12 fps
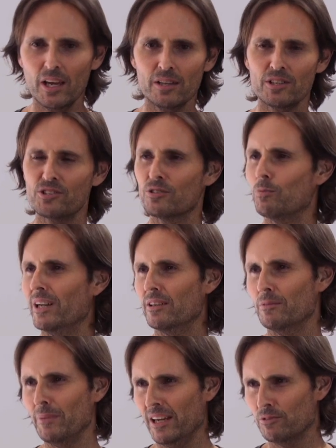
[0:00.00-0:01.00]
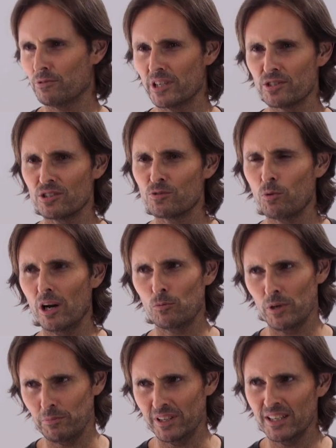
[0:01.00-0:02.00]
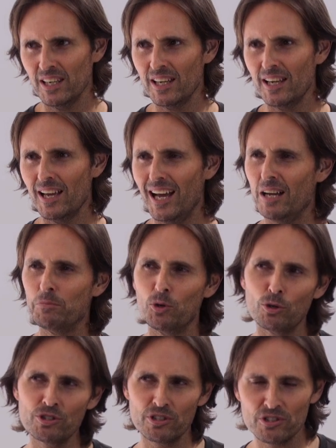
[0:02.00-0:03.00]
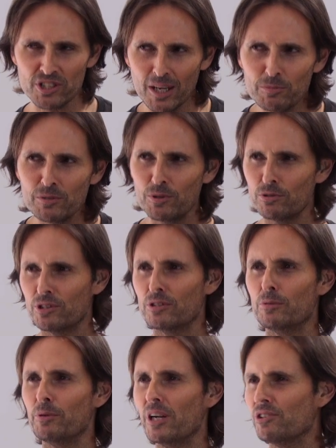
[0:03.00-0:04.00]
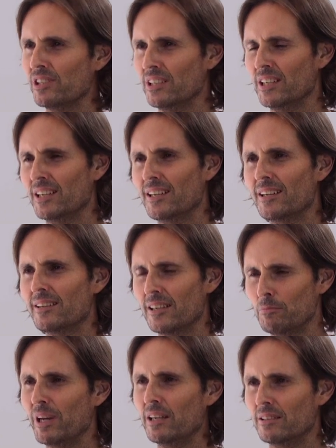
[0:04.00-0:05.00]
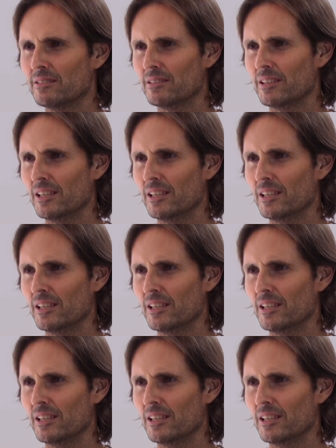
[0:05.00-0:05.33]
And this is one of the main reasons why women are more susceptible to depression than men.